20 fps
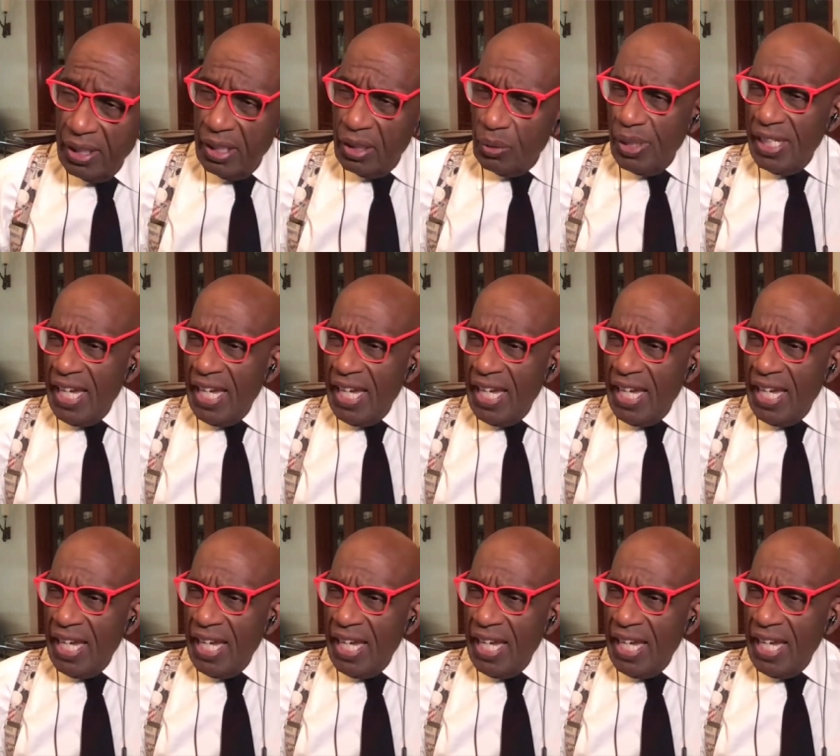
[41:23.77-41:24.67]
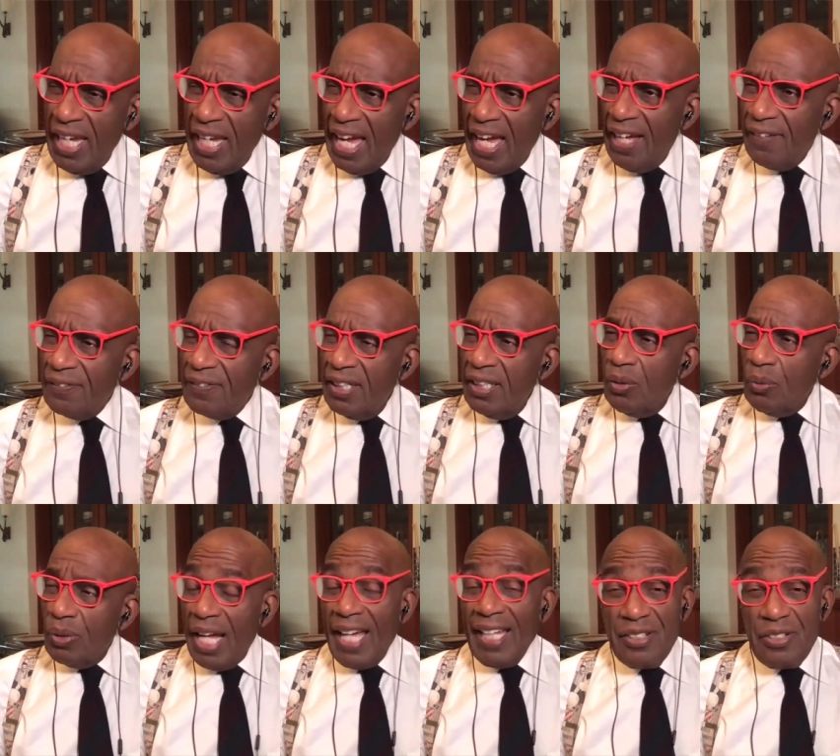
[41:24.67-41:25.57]
We have what
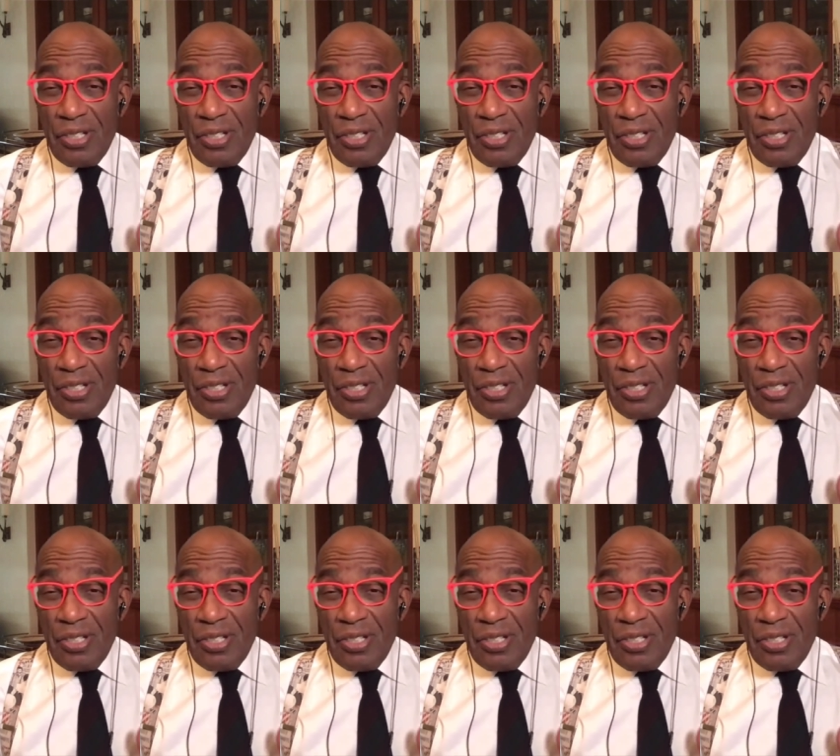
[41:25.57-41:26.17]
I consider,